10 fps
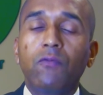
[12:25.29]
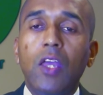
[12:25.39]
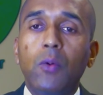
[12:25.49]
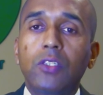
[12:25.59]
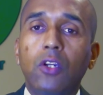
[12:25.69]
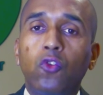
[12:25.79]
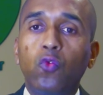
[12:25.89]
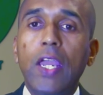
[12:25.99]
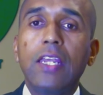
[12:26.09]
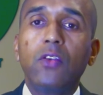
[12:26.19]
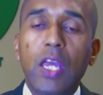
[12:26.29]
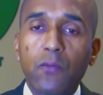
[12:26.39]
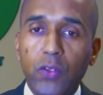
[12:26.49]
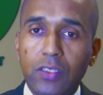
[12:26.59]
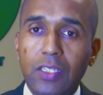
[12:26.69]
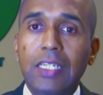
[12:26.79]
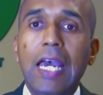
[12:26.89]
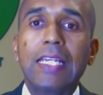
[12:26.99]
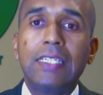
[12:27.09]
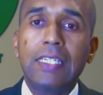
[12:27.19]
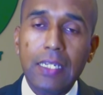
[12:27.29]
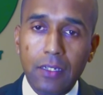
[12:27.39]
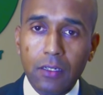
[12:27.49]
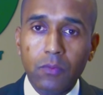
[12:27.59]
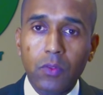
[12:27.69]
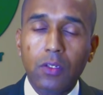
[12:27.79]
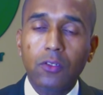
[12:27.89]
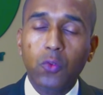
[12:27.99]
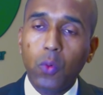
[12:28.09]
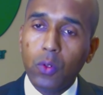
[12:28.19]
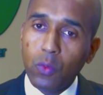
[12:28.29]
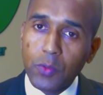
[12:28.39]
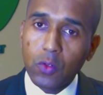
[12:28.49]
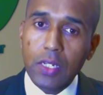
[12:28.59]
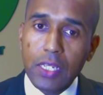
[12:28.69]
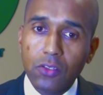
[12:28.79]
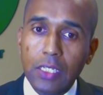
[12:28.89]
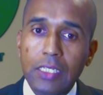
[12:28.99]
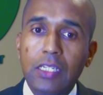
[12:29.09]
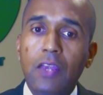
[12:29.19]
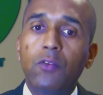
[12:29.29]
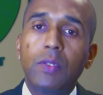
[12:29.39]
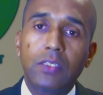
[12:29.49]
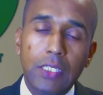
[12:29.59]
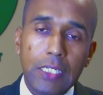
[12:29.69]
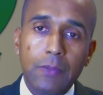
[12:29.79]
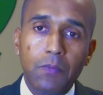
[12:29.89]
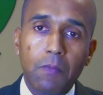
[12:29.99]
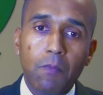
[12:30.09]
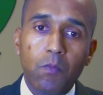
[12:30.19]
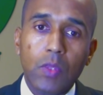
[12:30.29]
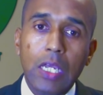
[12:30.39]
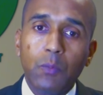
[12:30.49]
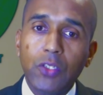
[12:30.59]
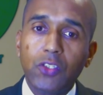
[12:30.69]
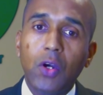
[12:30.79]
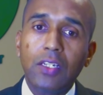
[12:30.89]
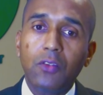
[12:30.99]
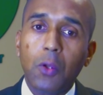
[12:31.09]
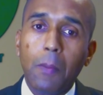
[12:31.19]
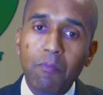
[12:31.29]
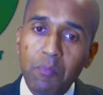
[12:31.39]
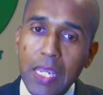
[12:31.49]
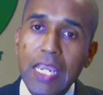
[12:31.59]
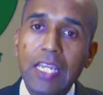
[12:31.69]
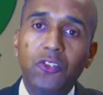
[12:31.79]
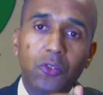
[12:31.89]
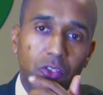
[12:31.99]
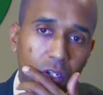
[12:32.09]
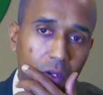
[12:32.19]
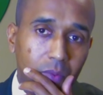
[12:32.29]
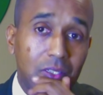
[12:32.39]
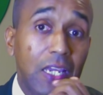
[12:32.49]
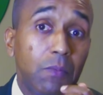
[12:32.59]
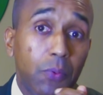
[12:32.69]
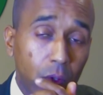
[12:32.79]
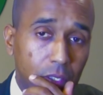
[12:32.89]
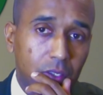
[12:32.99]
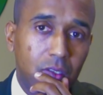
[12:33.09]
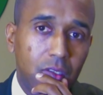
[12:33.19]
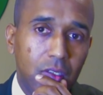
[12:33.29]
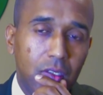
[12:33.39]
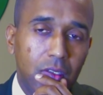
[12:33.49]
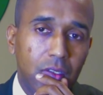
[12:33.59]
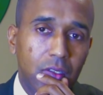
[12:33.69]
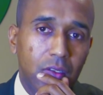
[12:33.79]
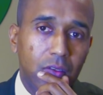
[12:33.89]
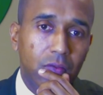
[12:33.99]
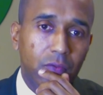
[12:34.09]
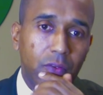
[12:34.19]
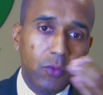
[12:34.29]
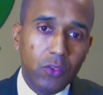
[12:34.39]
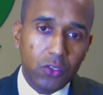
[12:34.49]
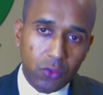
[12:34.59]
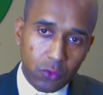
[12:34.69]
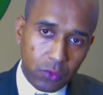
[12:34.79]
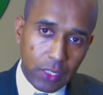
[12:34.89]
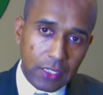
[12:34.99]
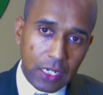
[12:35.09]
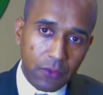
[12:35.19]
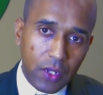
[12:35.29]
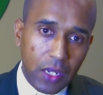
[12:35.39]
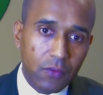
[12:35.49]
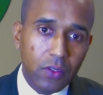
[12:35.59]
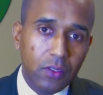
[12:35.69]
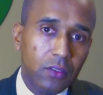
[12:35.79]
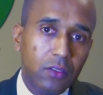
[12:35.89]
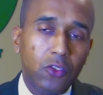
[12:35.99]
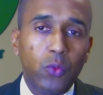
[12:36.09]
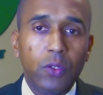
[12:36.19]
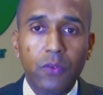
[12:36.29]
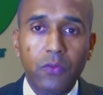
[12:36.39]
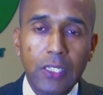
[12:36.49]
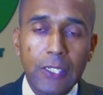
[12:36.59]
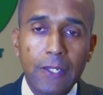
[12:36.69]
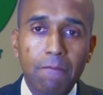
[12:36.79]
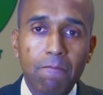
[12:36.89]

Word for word: there was a greater emphasis and idea toward women's ordination that has ever been seen. We saw another major jump, 10 points from 1995 to 2015.